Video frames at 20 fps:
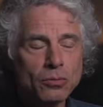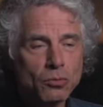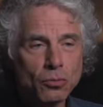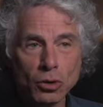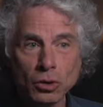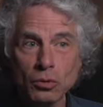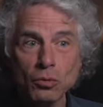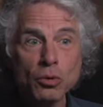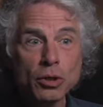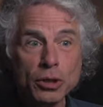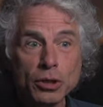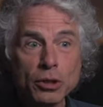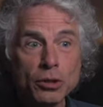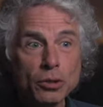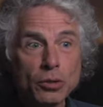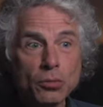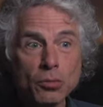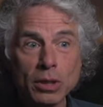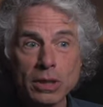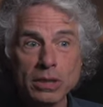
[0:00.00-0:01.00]
World War
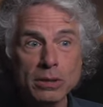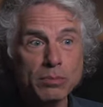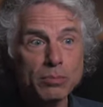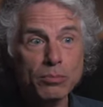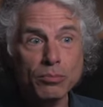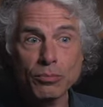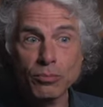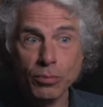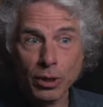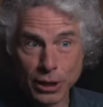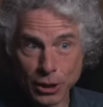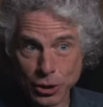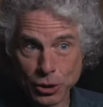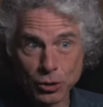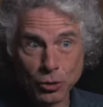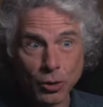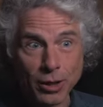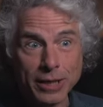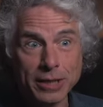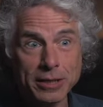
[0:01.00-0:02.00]
II was pretty
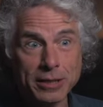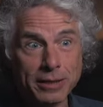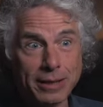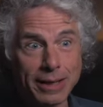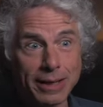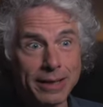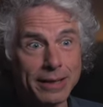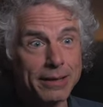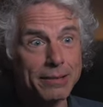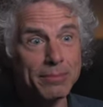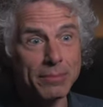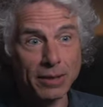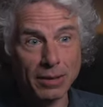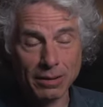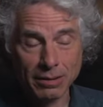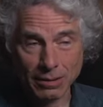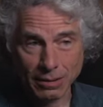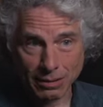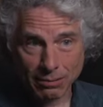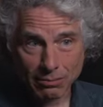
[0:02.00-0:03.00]
short and it
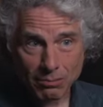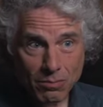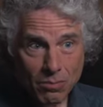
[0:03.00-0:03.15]
uh,